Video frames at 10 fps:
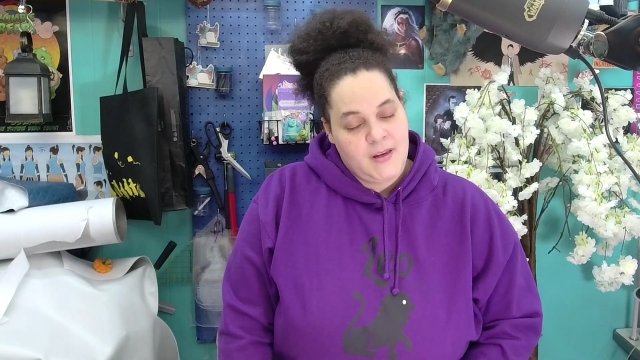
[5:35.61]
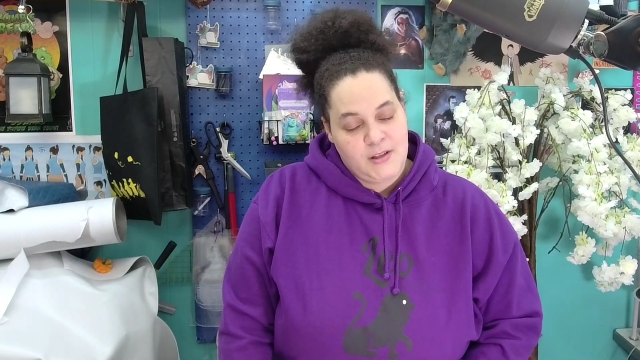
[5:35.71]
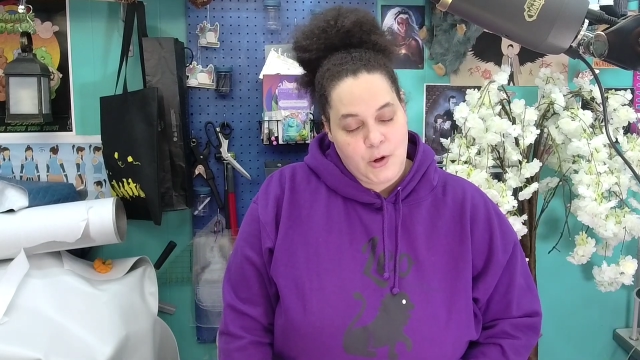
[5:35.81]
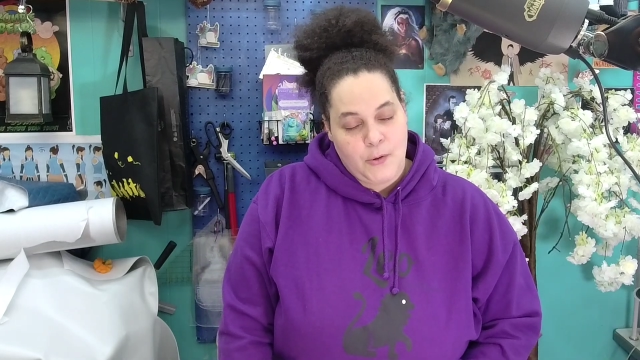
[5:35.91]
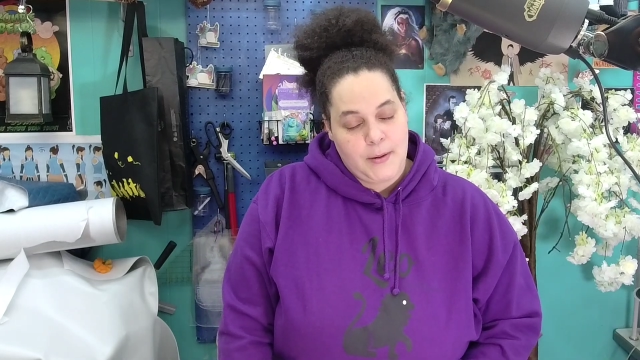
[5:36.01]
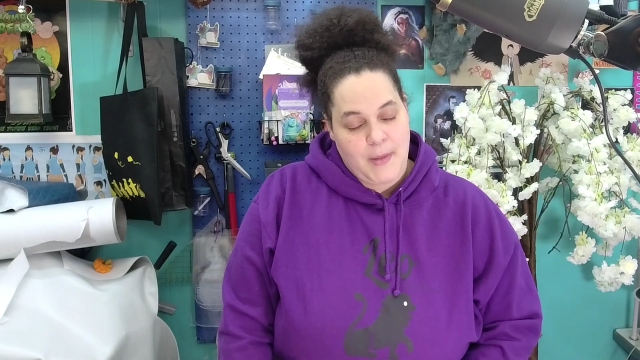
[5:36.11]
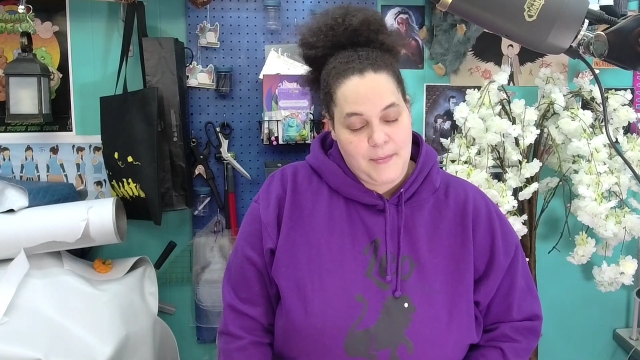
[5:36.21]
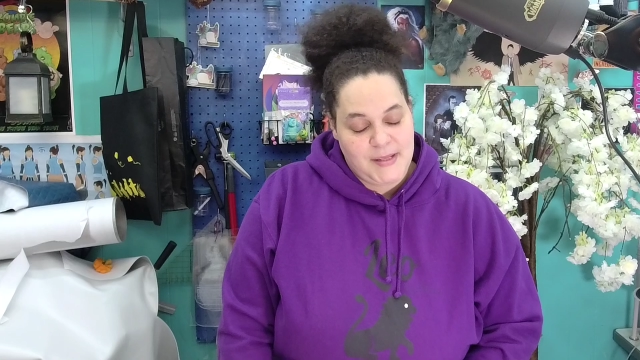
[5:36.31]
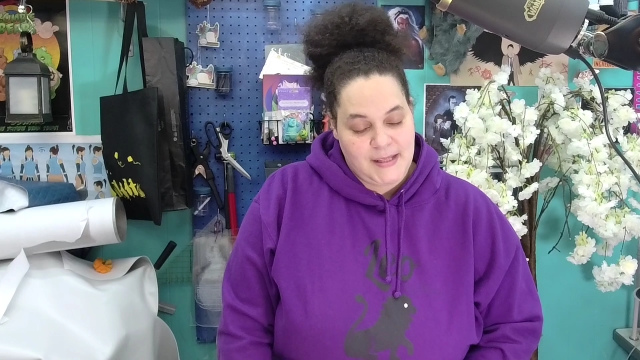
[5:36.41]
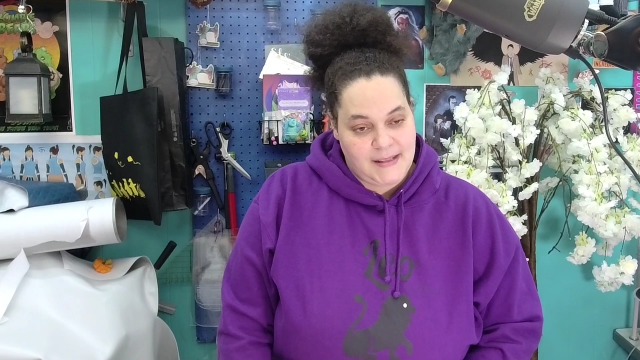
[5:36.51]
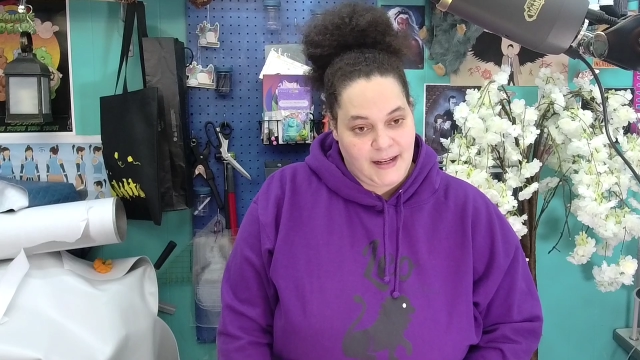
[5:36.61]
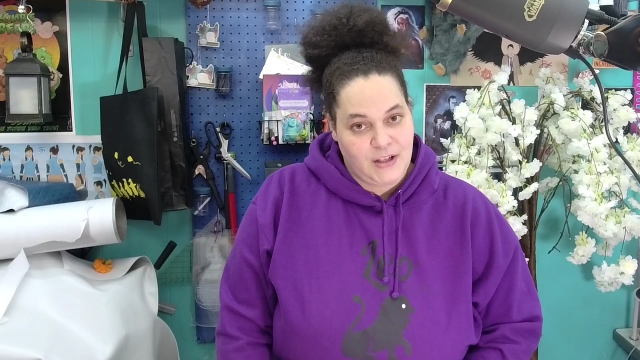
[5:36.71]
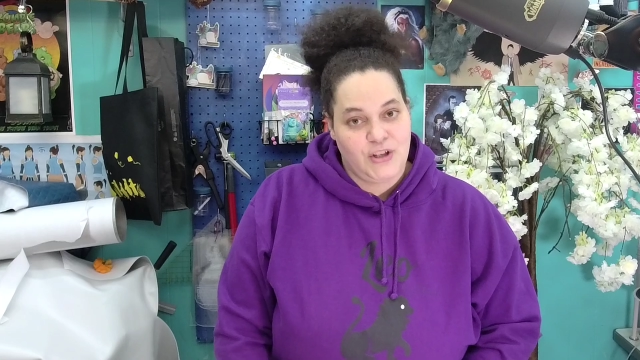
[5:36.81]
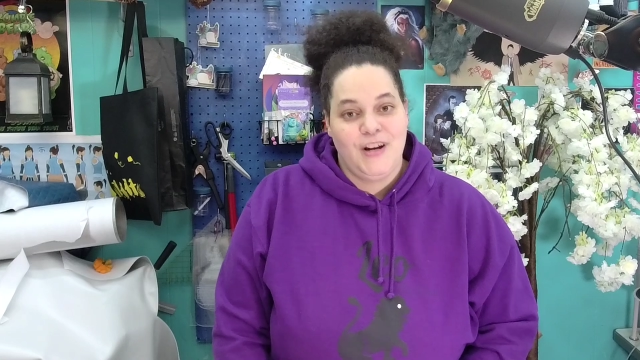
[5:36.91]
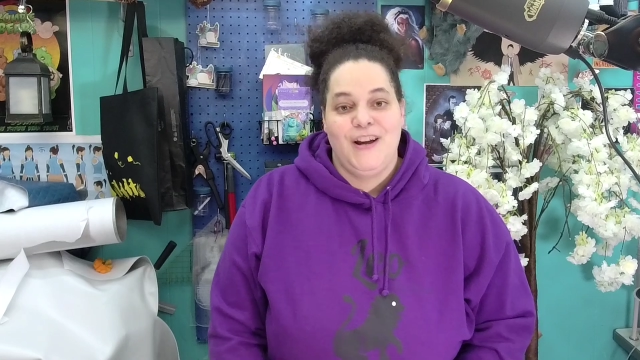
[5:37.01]
Sewing by Mrs.
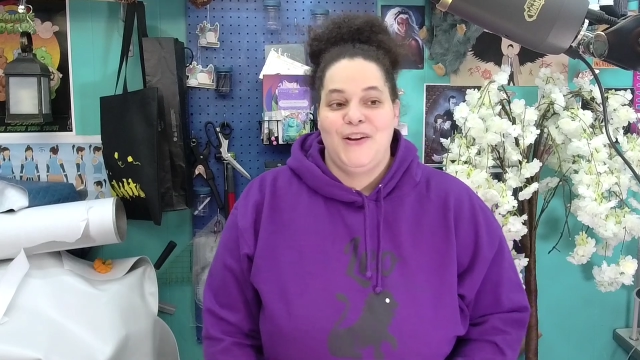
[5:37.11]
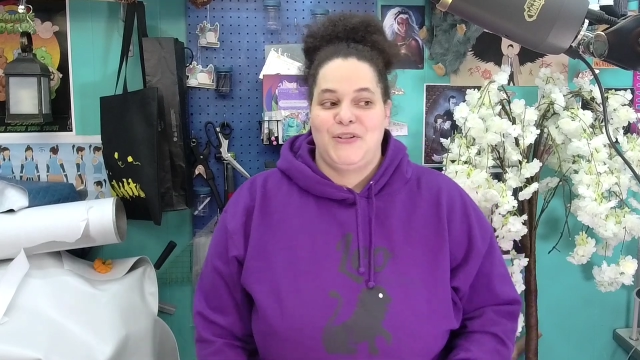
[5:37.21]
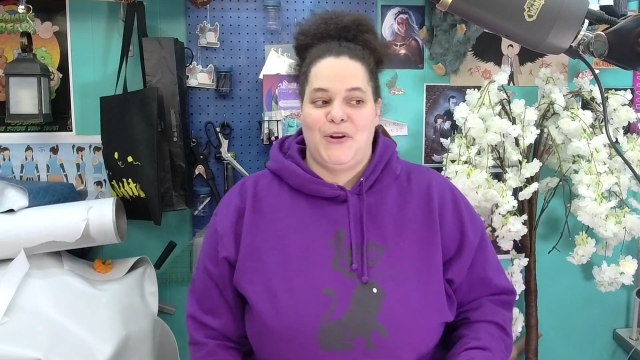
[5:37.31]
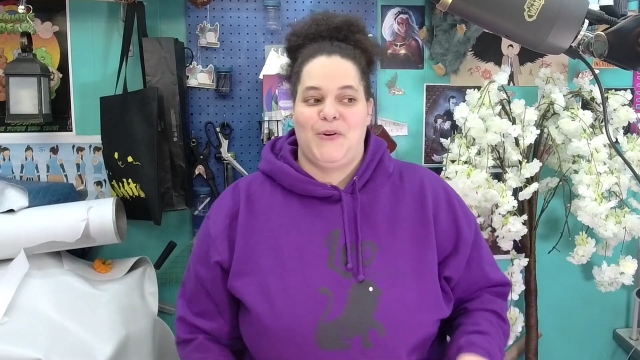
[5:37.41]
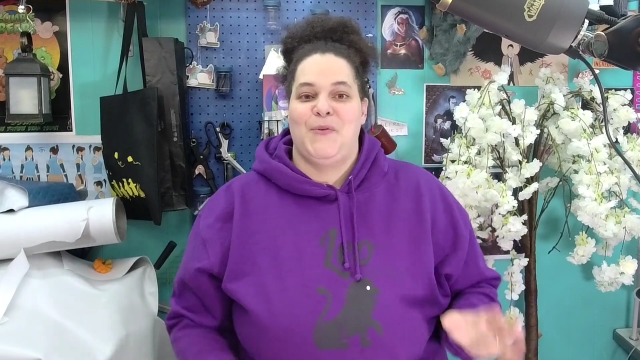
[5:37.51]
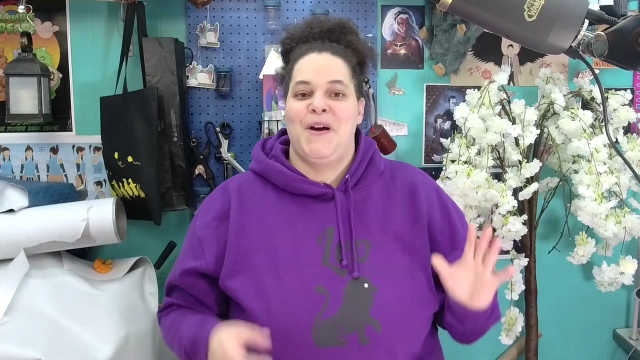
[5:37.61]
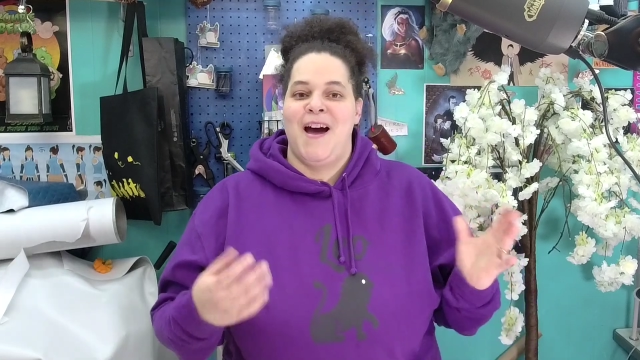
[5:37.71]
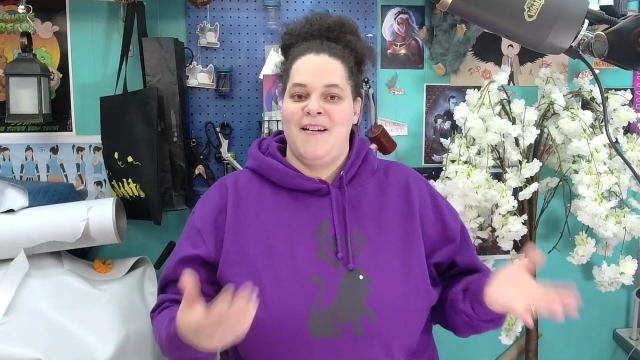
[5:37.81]
H. So